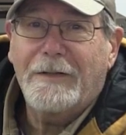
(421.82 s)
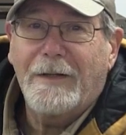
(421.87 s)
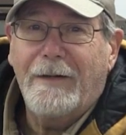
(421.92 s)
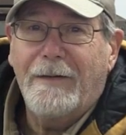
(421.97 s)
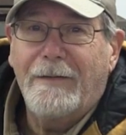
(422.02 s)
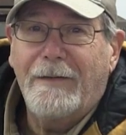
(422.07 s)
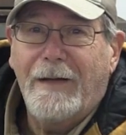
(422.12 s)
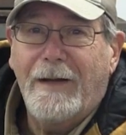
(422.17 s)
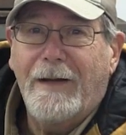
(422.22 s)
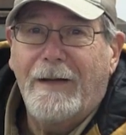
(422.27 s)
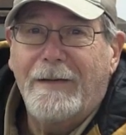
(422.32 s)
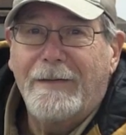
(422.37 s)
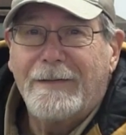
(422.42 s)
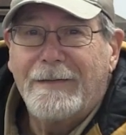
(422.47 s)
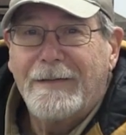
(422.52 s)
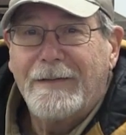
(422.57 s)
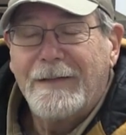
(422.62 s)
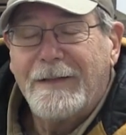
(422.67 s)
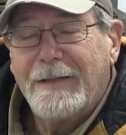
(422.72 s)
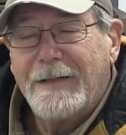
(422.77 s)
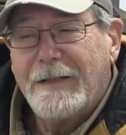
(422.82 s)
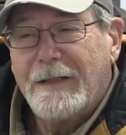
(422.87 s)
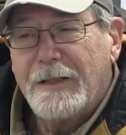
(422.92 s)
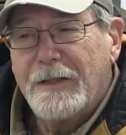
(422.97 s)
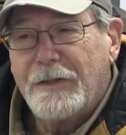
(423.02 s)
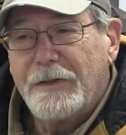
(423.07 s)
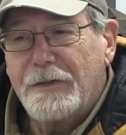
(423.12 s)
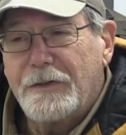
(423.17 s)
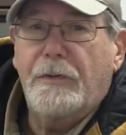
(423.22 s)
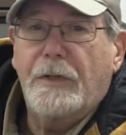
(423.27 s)
on that.
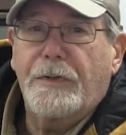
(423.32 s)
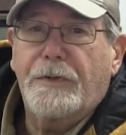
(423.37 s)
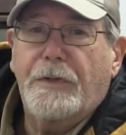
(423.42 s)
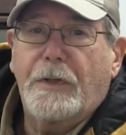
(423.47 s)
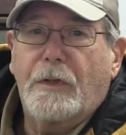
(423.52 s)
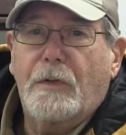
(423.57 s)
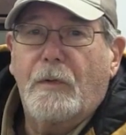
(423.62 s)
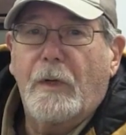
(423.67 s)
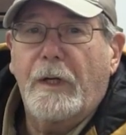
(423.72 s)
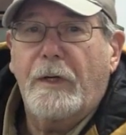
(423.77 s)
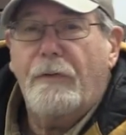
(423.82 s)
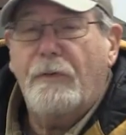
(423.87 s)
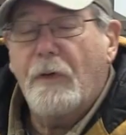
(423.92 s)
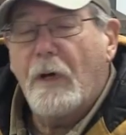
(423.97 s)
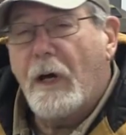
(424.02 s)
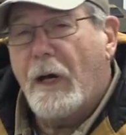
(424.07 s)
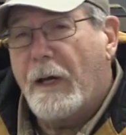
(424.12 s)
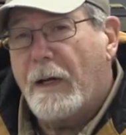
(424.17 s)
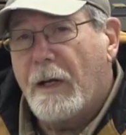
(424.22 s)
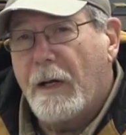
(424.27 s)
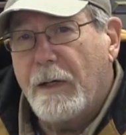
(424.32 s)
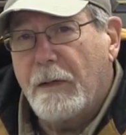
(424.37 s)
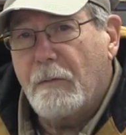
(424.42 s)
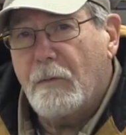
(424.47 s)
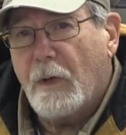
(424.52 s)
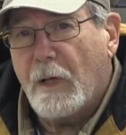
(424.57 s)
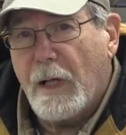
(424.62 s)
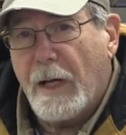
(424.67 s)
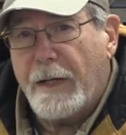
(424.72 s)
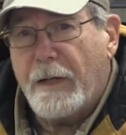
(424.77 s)
So just a quick thought on
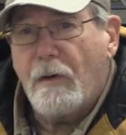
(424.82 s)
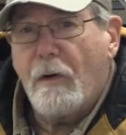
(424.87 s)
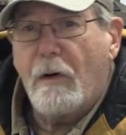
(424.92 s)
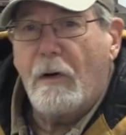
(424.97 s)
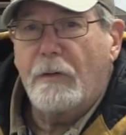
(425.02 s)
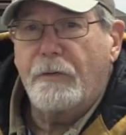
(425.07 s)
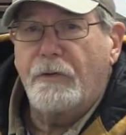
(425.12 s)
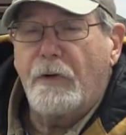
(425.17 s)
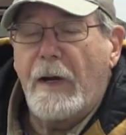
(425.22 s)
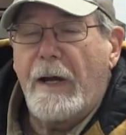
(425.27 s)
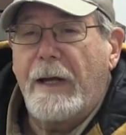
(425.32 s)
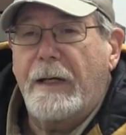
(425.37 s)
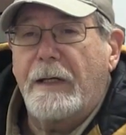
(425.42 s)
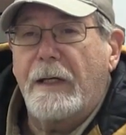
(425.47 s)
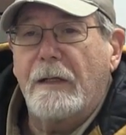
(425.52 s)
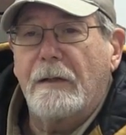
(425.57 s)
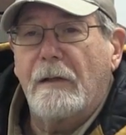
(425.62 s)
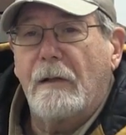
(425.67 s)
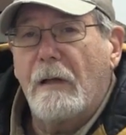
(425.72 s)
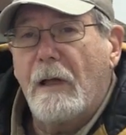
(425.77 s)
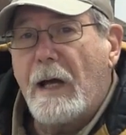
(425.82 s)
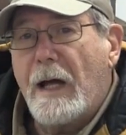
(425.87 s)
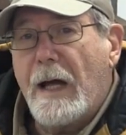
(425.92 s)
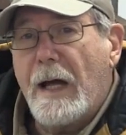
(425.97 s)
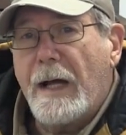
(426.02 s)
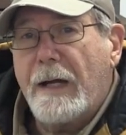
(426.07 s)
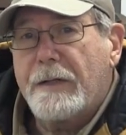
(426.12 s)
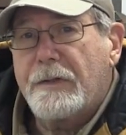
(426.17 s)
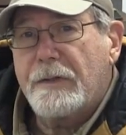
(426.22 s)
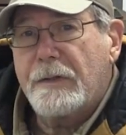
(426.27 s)
what I call dragging the
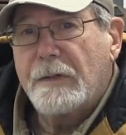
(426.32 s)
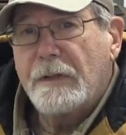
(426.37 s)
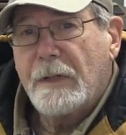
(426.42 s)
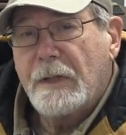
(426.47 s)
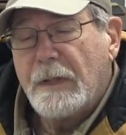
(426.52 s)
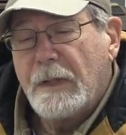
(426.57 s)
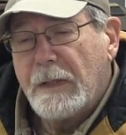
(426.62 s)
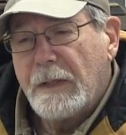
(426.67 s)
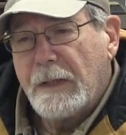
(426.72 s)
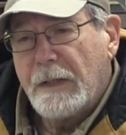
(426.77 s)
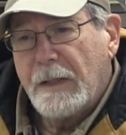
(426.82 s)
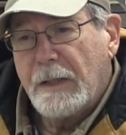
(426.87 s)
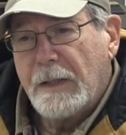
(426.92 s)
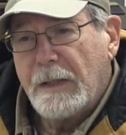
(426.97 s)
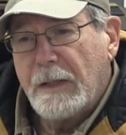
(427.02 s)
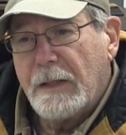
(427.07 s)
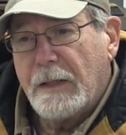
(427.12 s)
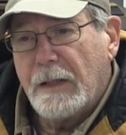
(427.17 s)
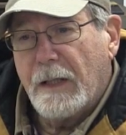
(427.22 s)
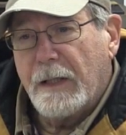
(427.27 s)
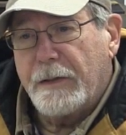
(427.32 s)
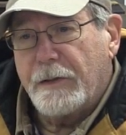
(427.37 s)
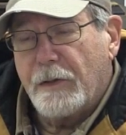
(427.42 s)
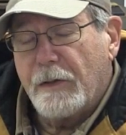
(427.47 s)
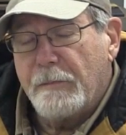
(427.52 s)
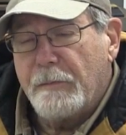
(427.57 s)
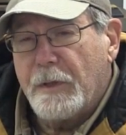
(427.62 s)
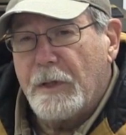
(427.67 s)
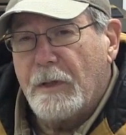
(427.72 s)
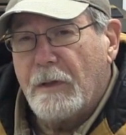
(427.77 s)
locks on
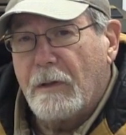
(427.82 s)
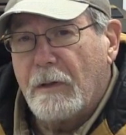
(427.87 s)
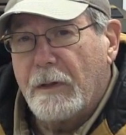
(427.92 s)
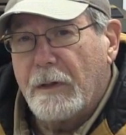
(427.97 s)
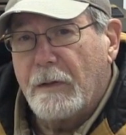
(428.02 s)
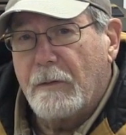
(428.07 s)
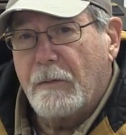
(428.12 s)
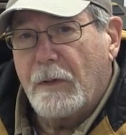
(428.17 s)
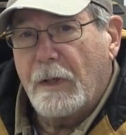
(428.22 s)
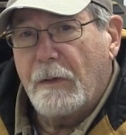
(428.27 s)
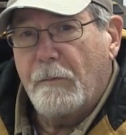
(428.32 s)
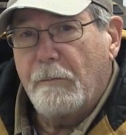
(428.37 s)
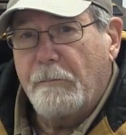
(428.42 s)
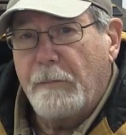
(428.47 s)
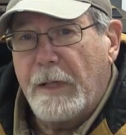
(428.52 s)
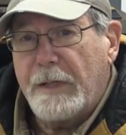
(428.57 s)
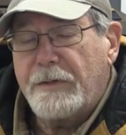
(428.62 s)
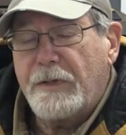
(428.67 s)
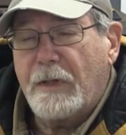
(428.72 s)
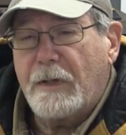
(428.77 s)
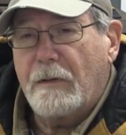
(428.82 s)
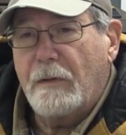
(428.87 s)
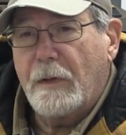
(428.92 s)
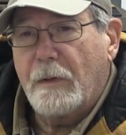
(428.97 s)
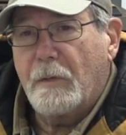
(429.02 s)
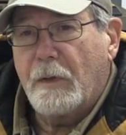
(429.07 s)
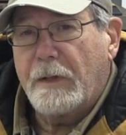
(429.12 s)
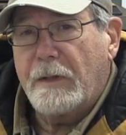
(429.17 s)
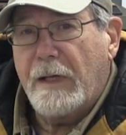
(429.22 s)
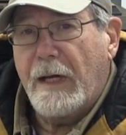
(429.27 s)
your mill. And
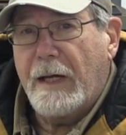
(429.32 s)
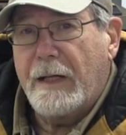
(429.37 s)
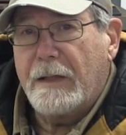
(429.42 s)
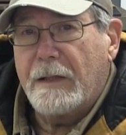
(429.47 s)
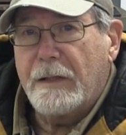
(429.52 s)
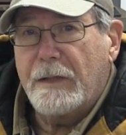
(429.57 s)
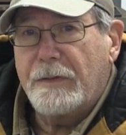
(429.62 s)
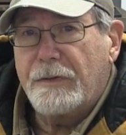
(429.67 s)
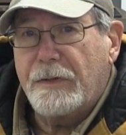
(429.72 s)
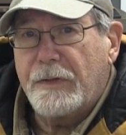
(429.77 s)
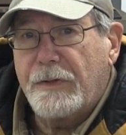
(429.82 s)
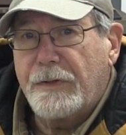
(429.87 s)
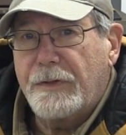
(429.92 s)
basically what that is